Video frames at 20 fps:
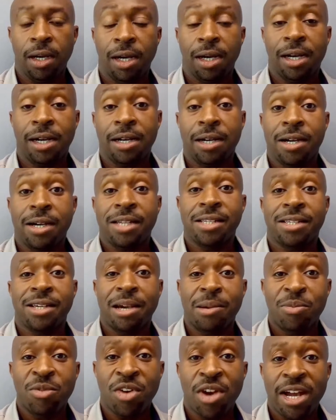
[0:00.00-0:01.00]
Hi guys,
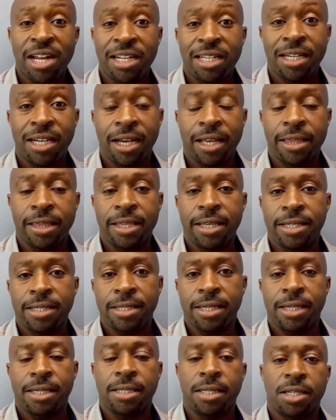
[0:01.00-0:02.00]
I'm Riley and
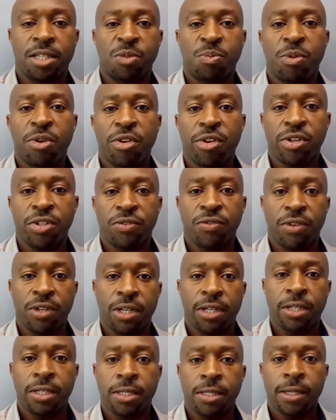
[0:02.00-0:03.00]
this is Experience
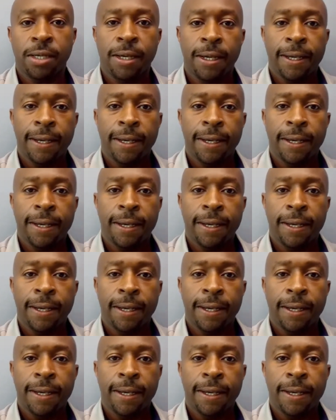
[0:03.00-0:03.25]
Fitness.